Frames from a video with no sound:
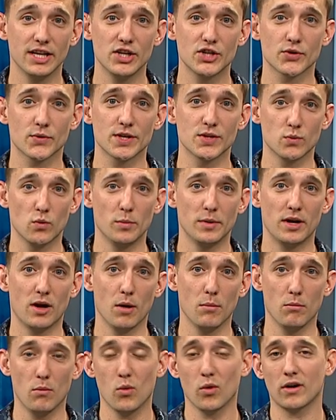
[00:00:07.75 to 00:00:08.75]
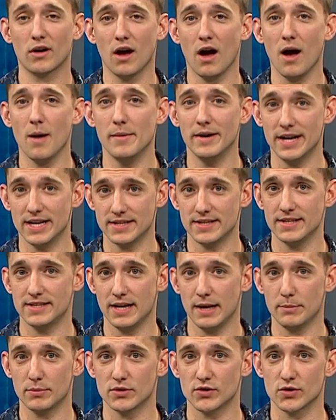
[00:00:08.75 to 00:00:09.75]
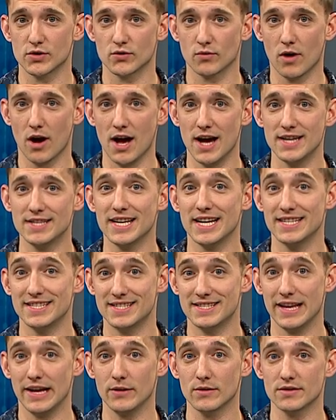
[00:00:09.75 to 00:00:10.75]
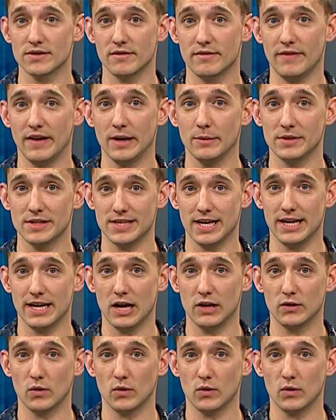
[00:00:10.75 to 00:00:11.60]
injuries will become more common as the temperatures rise and sailors and families head